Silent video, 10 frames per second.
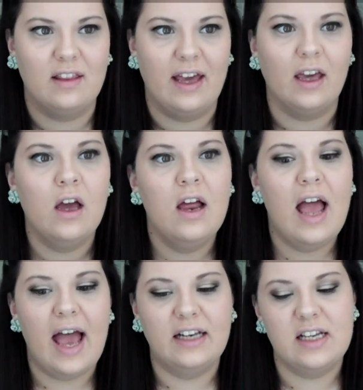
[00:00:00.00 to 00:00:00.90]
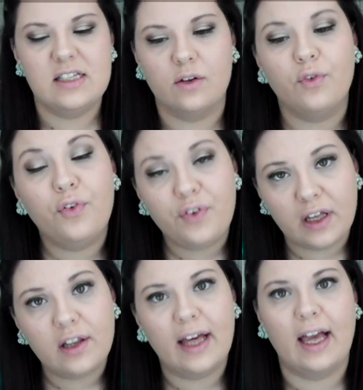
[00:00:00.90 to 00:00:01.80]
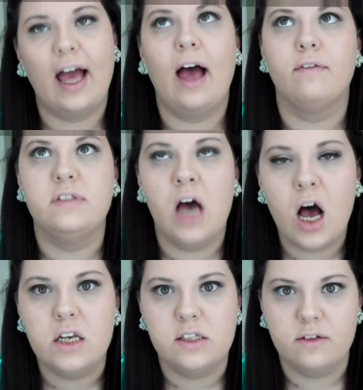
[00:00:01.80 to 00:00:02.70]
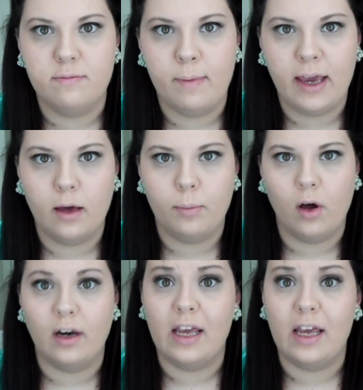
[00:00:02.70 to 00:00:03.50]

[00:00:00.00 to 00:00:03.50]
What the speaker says: Like, it doesn't feel like I have tons of makeup on.